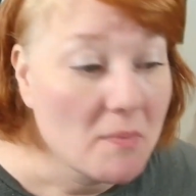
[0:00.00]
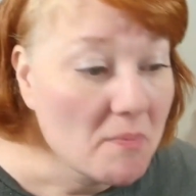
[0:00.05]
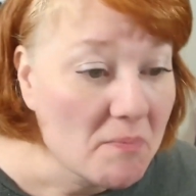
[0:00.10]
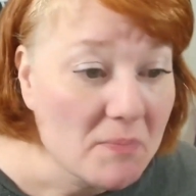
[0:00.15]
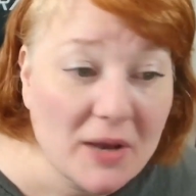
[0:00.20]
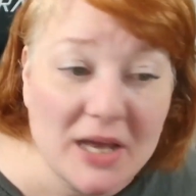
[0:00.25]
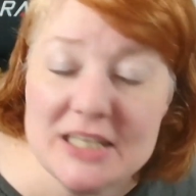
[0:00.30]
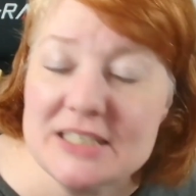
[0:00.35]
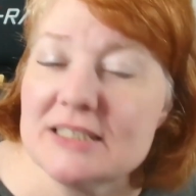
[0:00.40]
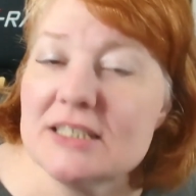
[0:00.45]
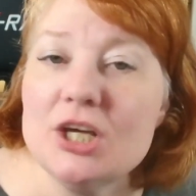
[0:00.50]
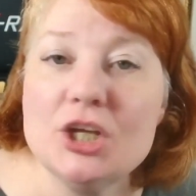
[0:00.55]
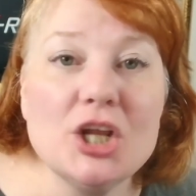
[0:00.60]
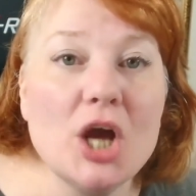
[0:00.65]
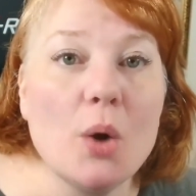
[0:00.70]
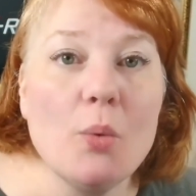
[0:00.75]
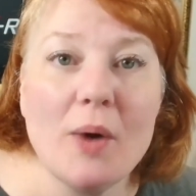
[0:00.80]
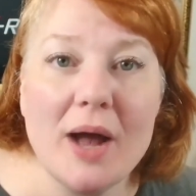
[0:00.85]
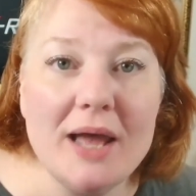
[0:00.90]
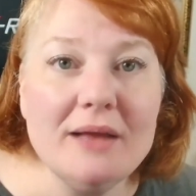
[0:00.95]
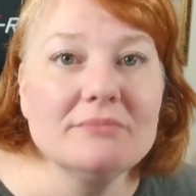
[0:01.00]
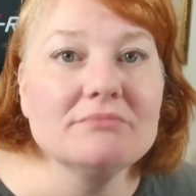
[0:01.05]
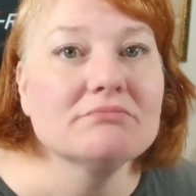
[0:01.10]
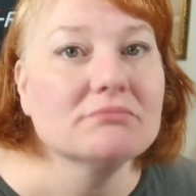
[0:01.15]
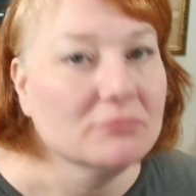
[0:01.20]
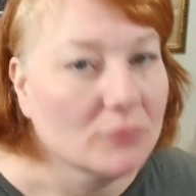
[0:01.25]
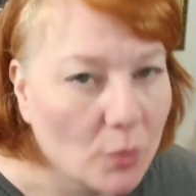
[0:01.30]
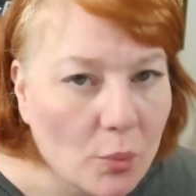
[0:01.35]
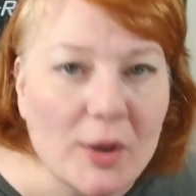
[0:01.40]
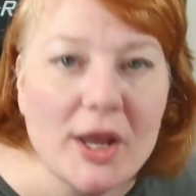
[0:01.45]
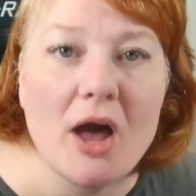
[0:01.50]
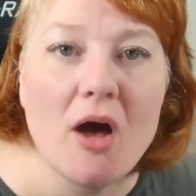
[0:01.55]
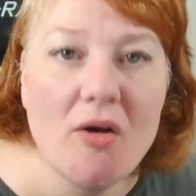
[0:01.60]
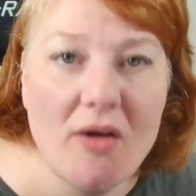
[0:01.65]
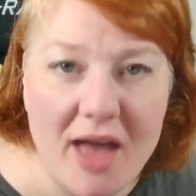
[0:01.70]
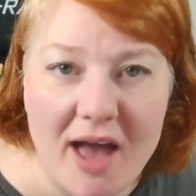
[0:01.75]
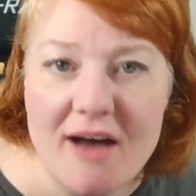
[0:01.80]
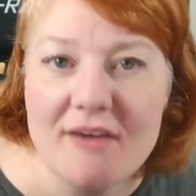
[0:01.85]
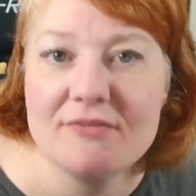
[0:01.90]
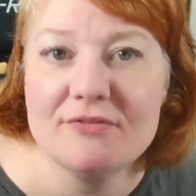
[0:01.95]
Because you know what? We all
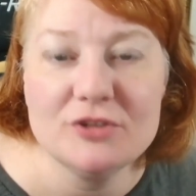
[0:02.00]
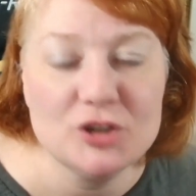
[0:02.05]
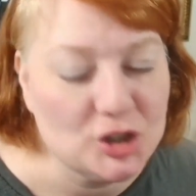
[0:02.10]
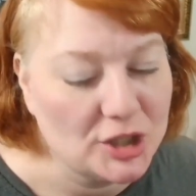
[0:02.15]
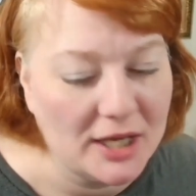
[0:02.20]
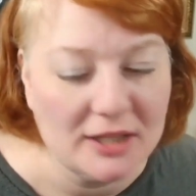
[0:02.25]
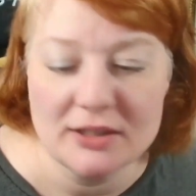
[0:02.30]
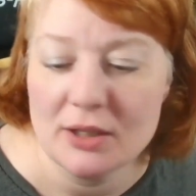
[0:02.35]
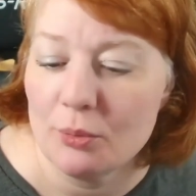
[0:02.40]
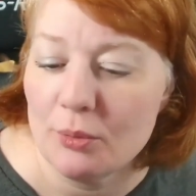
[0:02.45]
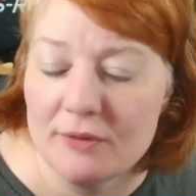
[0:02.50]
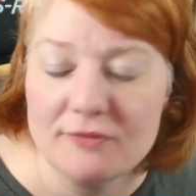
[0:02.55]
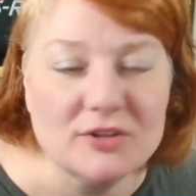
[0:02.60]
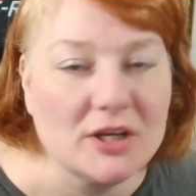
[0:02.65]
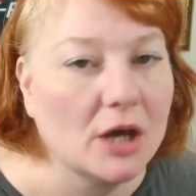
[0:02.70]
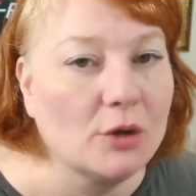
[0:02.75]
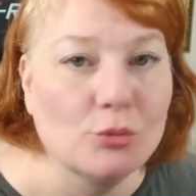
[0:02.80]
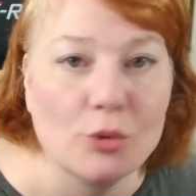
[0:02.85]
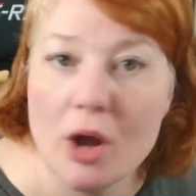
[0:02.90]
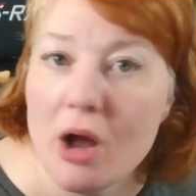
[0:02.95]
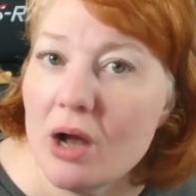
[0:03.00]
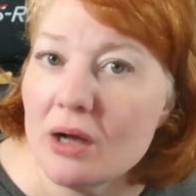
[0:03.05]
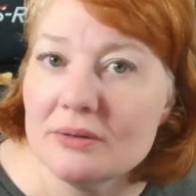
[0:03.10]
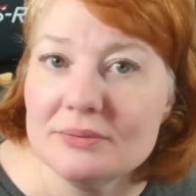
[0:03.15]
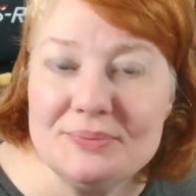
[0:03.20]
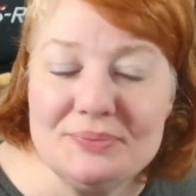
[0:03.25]
have shit that we've done wrong.